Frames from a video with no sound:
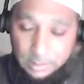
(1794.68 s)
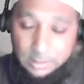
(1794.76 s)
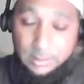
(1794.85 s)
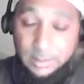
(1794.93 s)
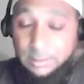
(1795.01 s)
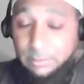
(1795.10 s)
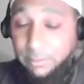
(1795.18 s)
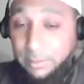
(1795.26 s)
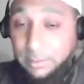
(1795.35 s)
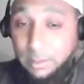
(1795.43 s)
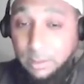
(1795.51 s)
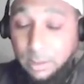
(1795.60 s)
Yes, that's
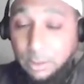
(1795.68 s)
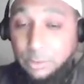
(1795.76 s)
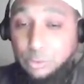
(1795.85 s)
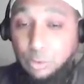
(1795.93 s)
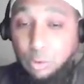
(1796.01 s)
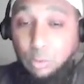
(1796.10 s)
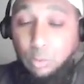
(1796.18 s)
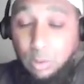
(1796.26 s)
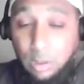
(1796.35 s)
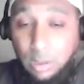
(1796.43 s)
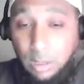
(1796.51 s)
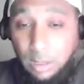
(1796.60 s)
correct. So,
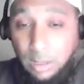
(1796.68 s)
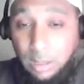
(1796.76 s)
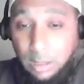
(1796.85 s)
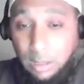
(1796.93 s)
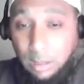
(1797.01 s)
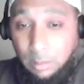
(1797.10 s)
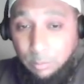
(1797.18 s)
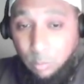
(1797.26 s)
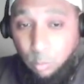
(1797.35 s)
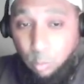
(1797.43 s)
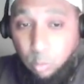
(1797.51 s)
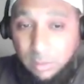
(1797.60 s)

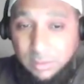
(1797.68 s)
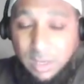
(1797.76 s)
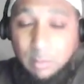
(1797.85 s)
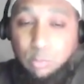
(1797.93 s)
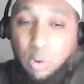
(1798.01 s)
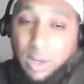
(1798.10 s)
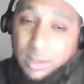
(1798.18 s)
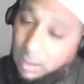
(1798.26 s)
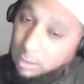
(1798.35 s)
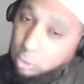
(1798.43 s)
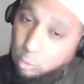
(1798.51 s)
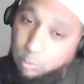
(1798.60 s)
what Abu Ali
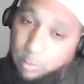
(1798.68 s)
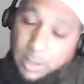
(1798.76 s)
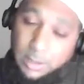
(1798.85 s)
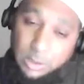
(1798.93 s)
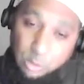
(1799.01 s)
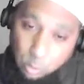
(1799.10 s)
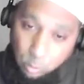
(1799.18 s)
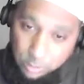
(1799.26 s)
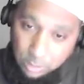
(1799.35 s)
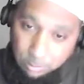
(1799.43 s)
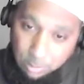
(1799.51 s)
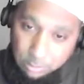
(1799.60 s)
al-Jubba'i is
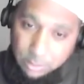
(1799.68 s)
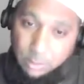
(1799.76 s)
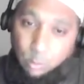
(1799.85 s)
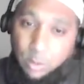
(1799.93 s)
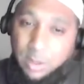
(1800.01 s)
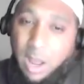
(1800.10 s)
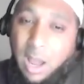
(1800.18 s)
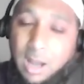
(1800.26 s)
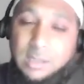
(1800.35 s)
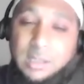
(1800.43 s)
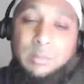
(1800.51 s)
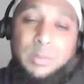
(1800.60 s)
talking about and what
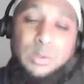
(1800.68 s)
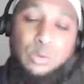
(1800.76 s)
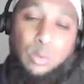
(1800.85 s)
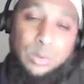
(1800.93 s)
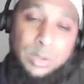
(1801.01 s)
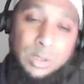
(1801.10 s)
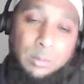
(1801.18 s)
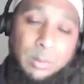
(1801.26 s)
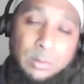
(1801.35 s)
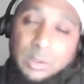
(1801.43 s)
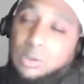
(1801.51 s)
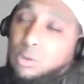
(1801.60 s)
Hakim is talking
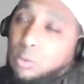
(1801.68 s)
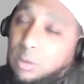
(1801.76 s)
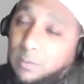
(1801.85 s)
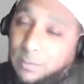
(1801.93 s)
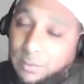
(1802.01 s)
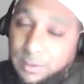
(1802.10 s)
about is two different